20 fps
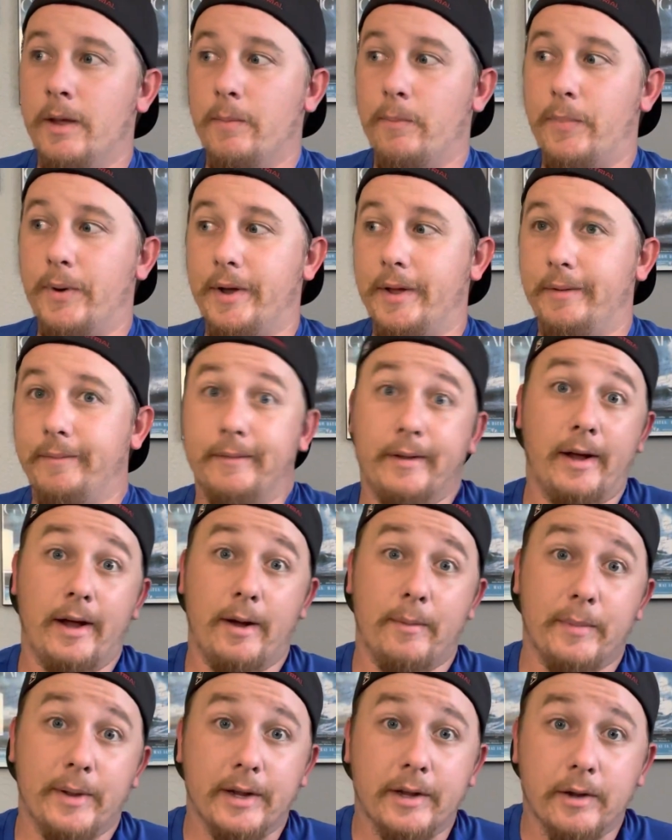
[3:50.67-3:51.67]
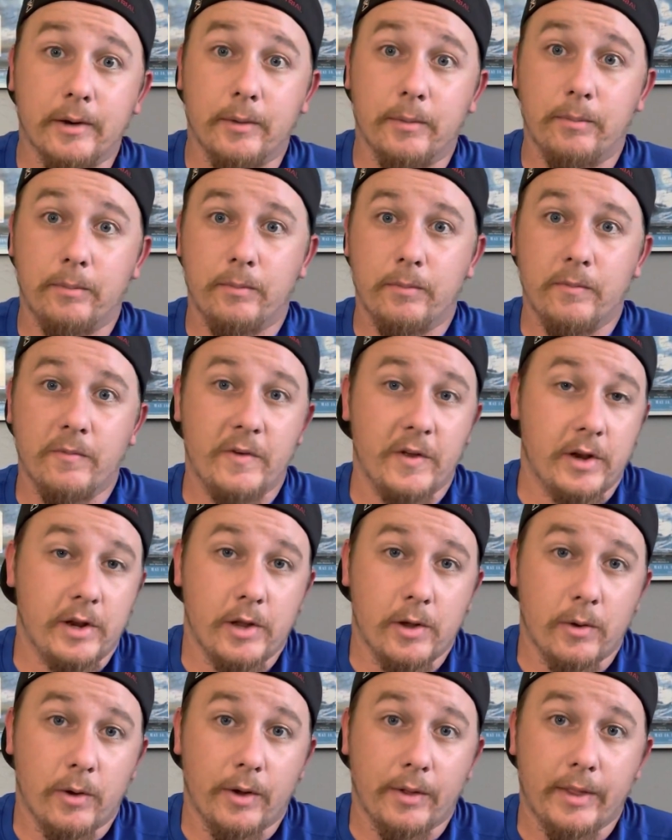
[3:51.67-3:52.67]
But I'll make a
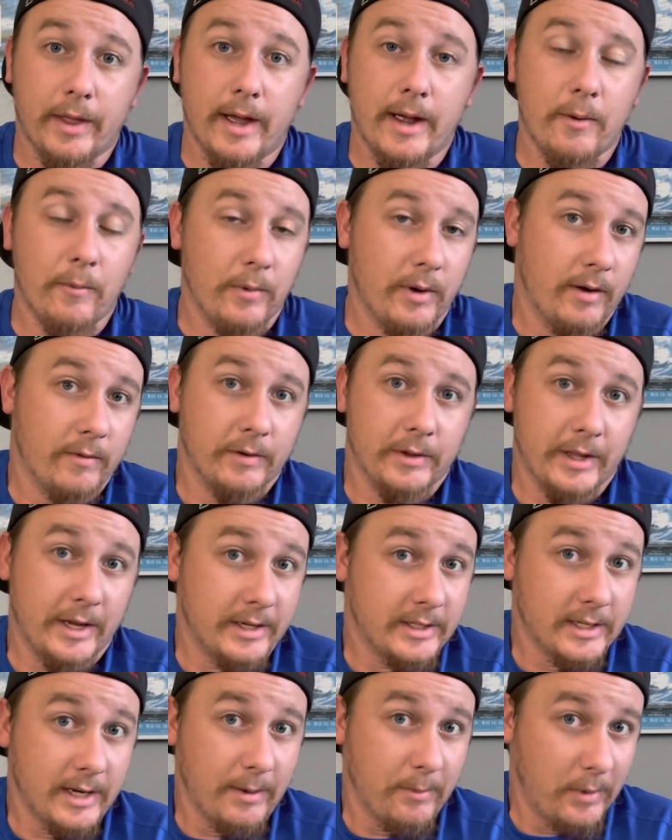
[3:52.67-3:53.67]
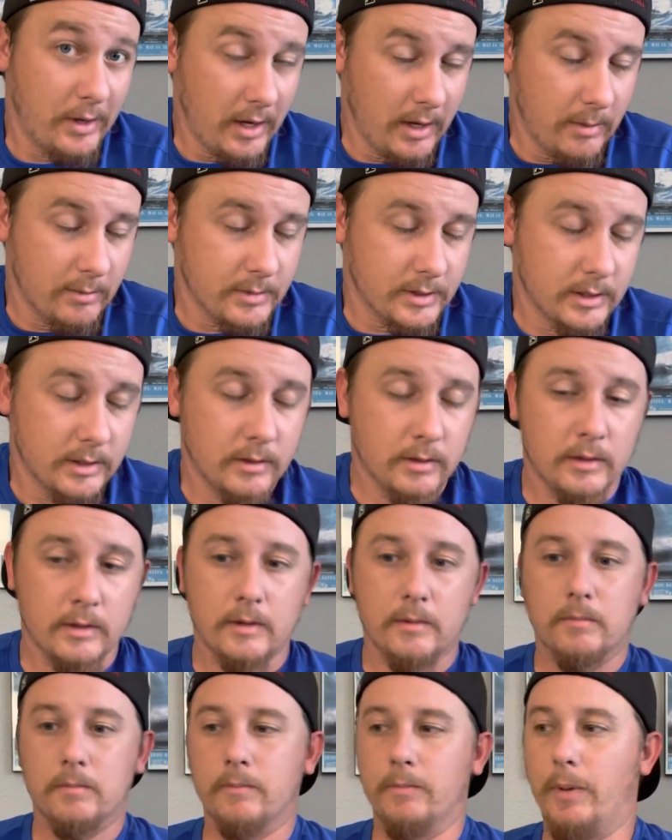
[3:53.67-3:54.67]
video on that whenever that time comes.
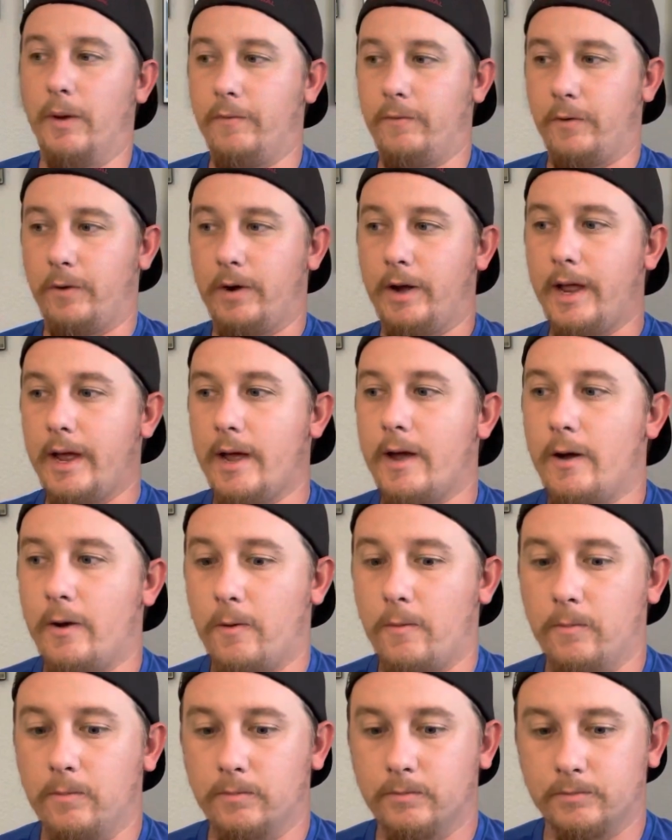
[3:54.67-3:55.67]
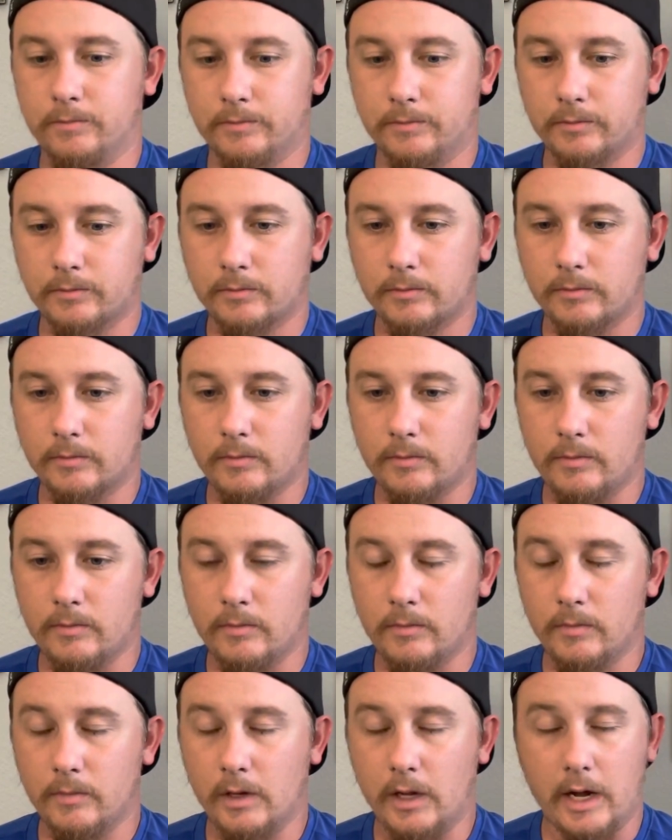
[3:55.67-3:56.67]
But for now,
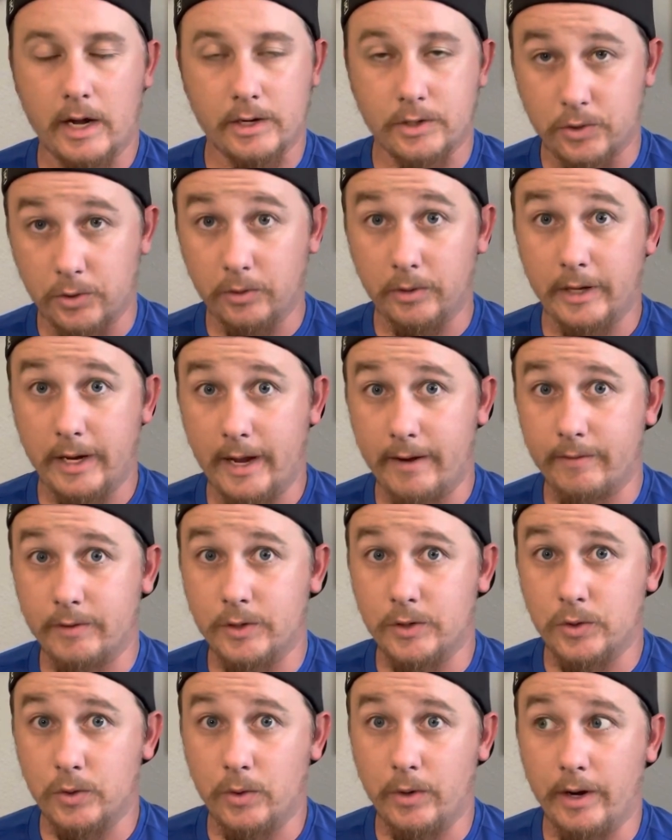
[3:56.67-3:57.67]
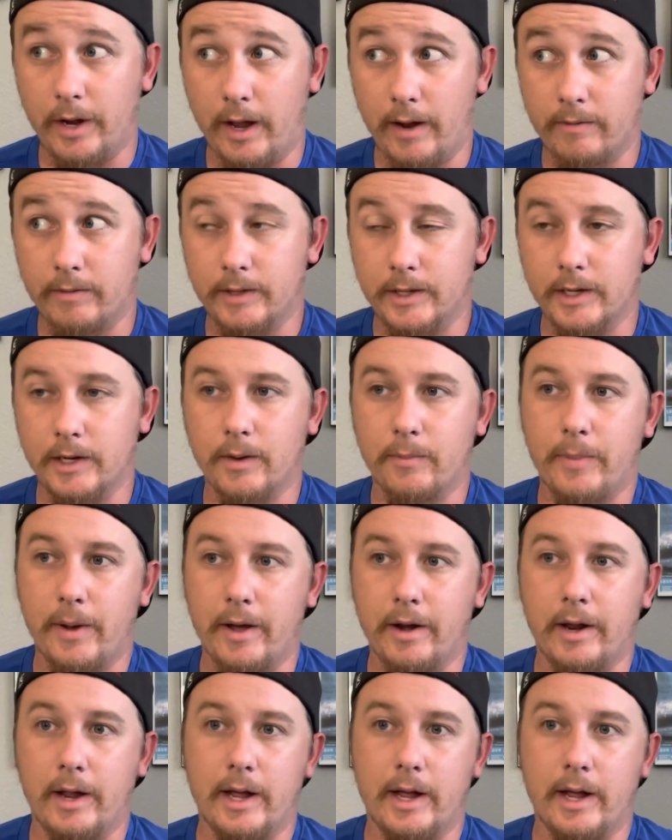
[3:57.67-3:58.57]
I truly have enjoyed everything about it.